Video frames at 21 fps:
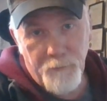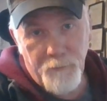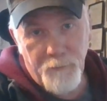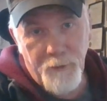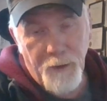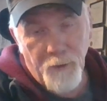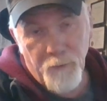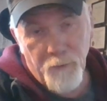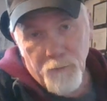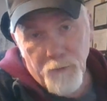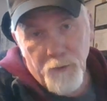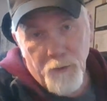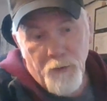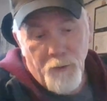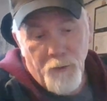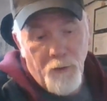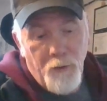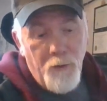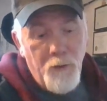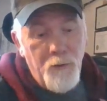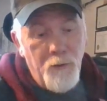No,
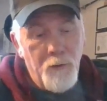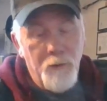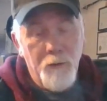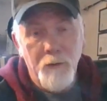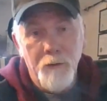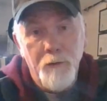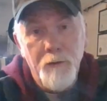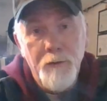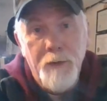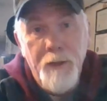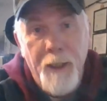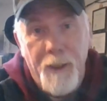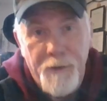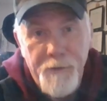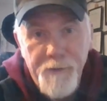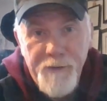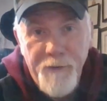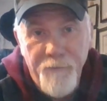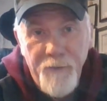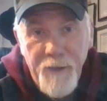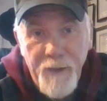yeah,
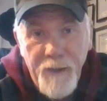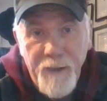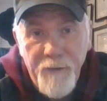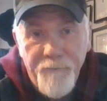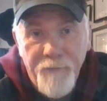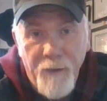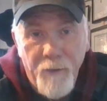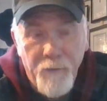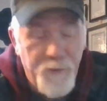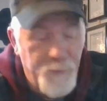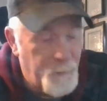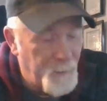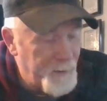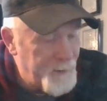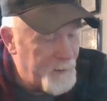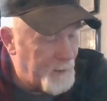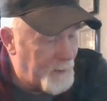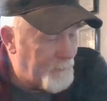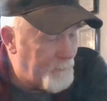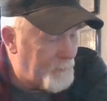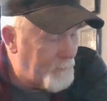seven and a half hours
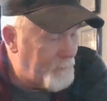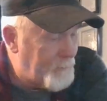playtime.